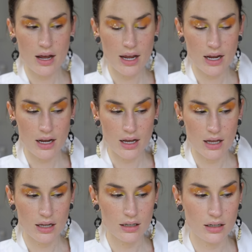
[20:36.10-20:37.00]

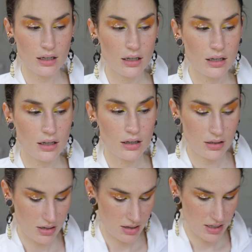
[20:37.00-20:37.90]
And
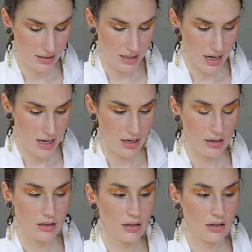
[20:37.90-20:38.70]
on this eye,